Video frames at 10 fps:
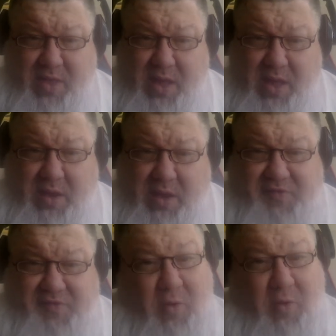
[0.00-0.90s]
So
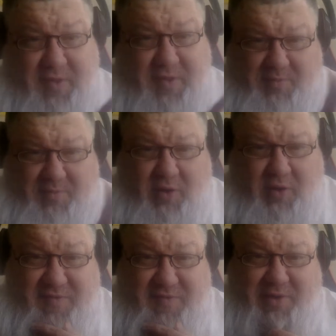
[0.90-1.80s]
this will be the only time
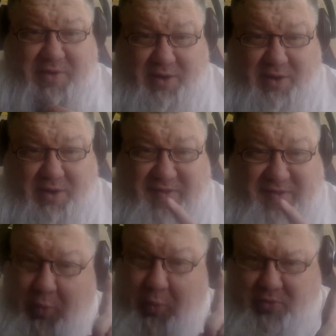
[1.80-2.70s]
you're going to hear me say it one
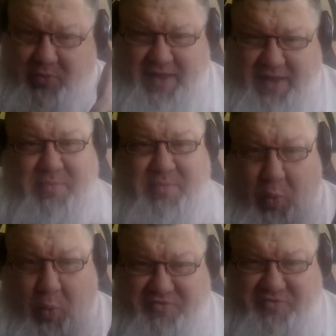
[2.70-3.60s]
more time,
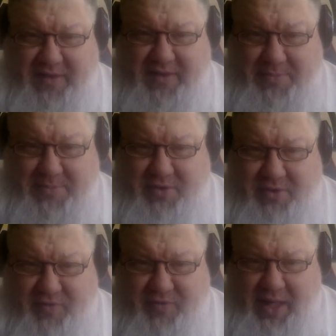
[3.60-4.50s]
Washington
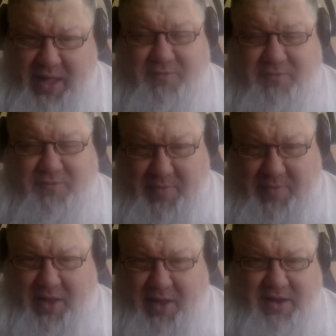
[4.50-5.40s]
Commanders. From then
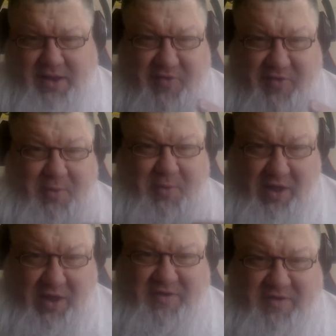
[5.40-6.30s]
on, it'll just be
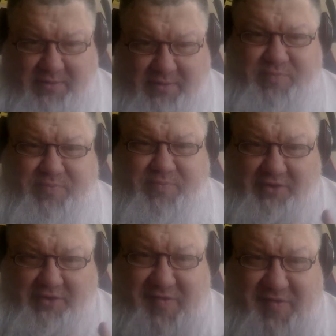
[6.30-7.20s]
Washington. I'll
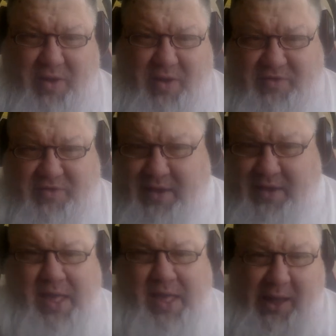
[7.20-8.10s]
just say Washington.
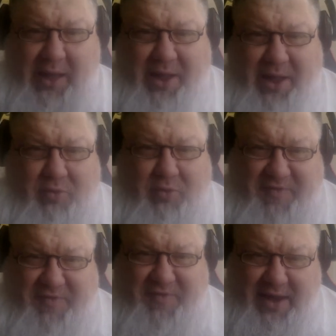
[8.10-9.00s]
That way I won't
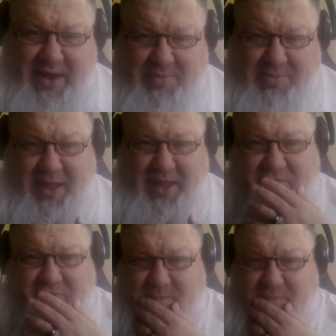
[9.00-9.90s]
offend anybody
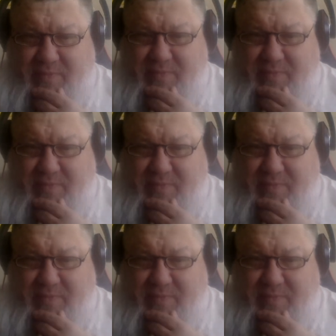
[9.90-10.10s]
else.